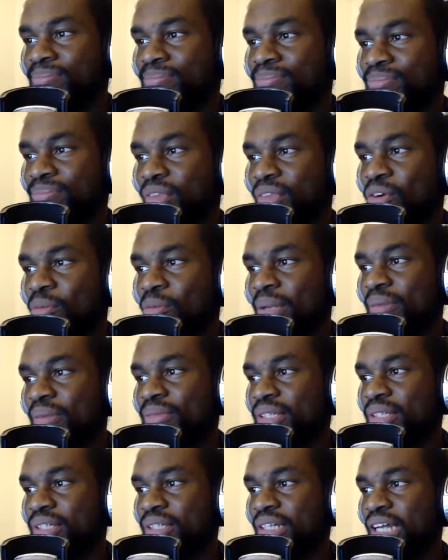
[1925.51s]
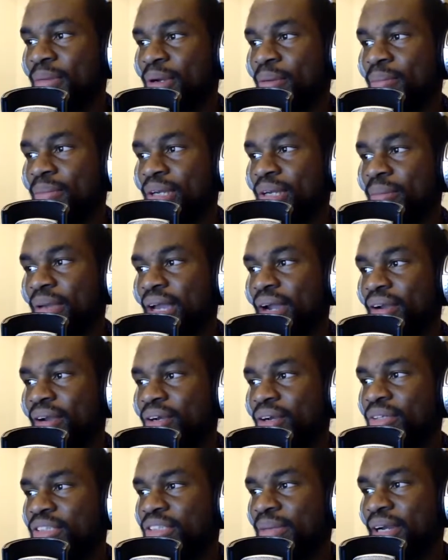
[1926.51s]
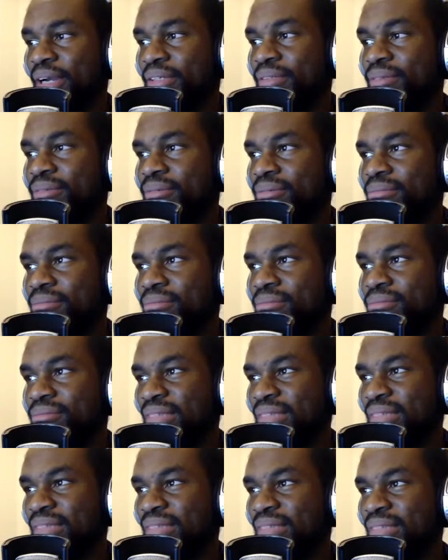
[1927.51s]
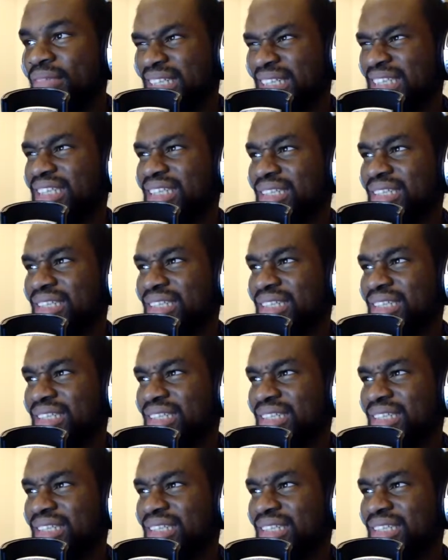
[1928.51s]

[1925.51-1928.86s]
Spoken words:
Though Blevins isn't shy about being married. Oh, he's married. Is he?